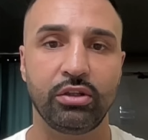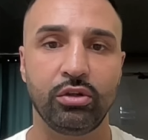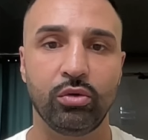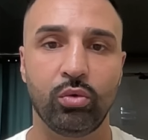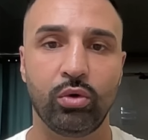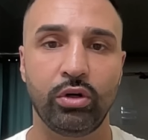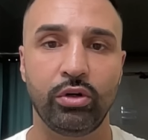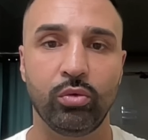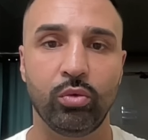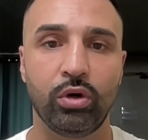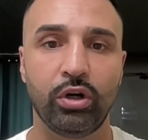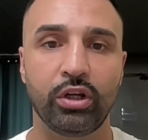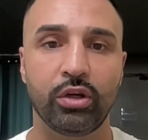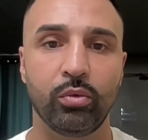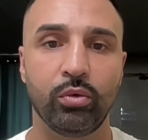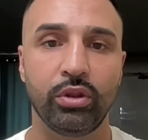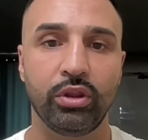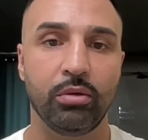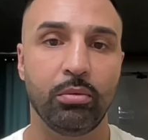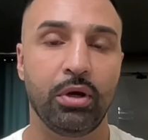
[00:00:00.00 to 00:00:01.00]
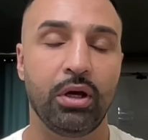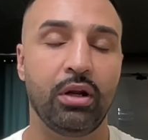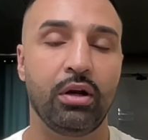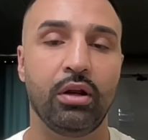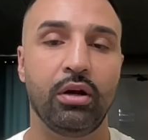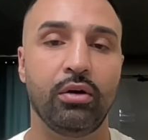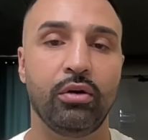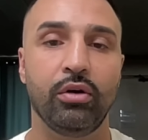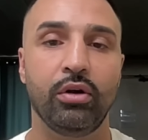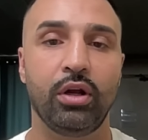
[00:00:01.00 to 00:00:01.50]
and you're working with them. I
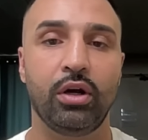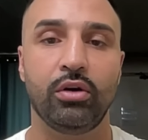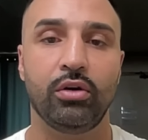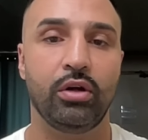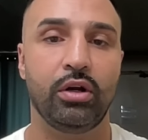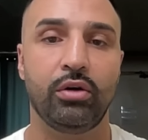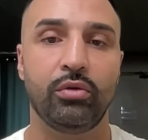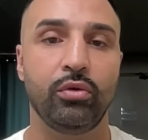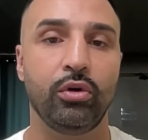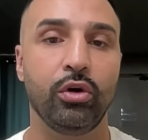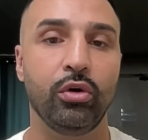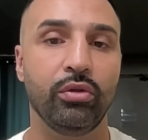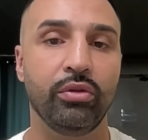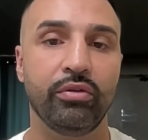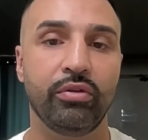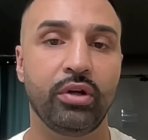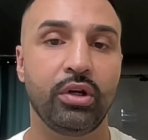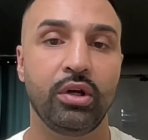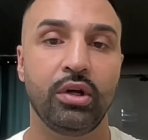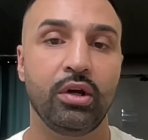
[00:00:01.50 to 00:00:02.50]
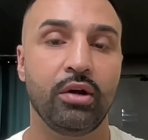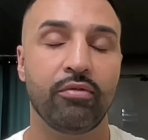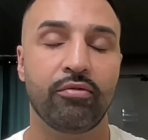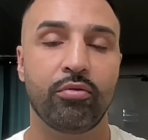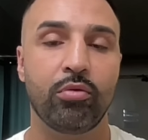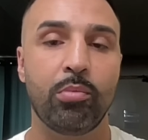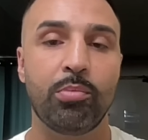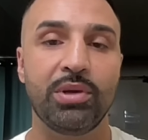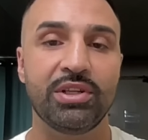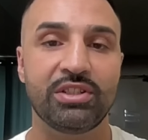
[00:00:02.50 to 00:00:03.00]
don't know. I don't know the
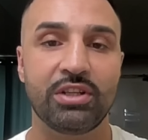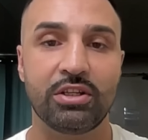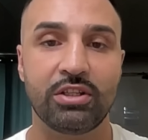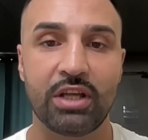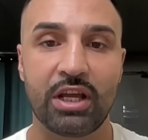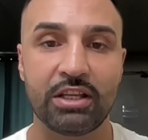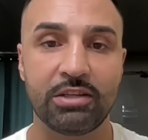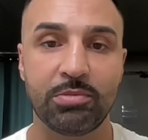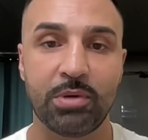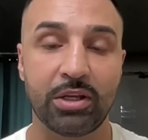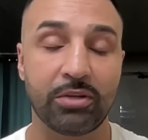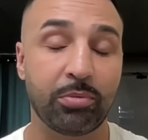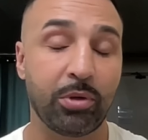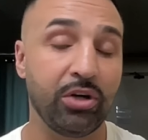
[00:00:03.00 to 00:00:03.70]
from a business aspect.